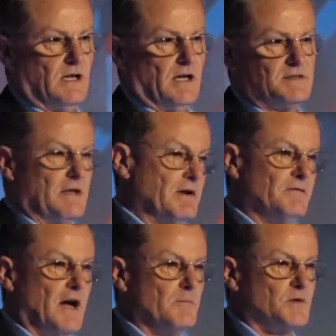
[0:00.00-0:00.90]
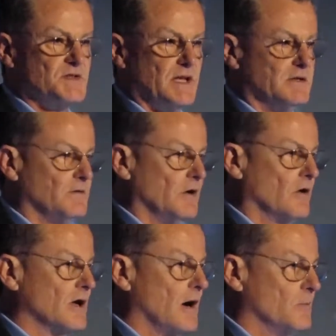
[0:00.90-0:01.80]
75% of the
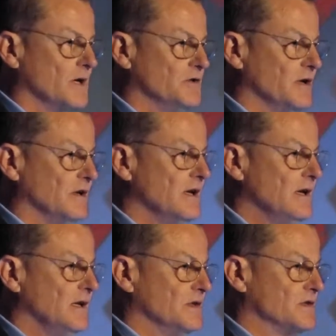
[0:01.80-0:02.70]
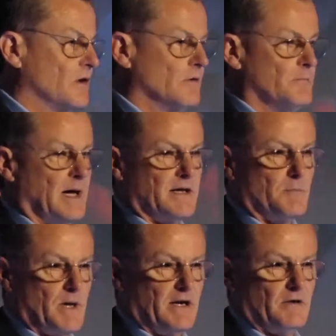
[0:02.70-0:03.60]
ERCOT region is served by
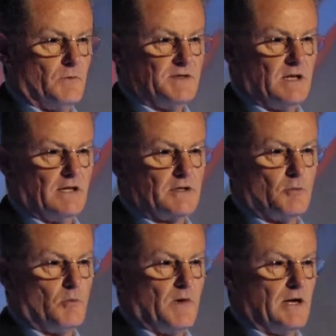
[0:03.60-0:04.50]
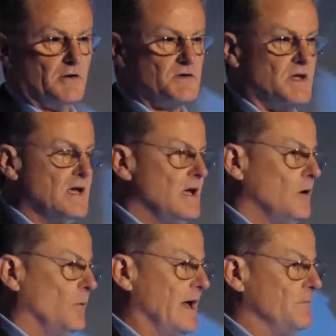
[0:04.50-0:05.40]
competitive retail electric providers.
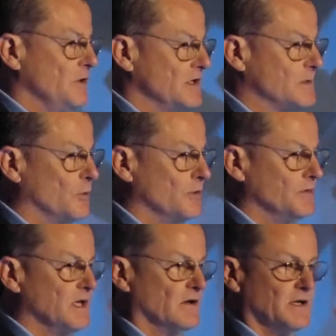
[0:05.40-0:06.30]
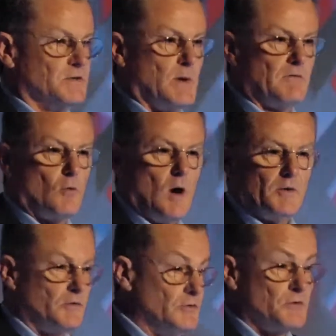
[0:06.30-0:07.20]
We have municipal utilities. We have
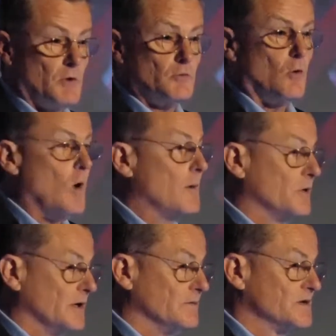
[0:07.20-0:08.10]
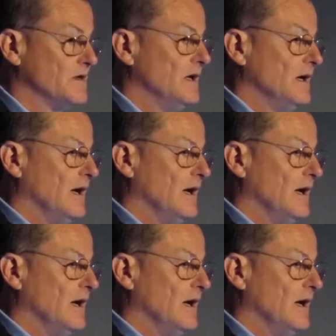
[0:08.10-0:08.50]
user-owned cooperatives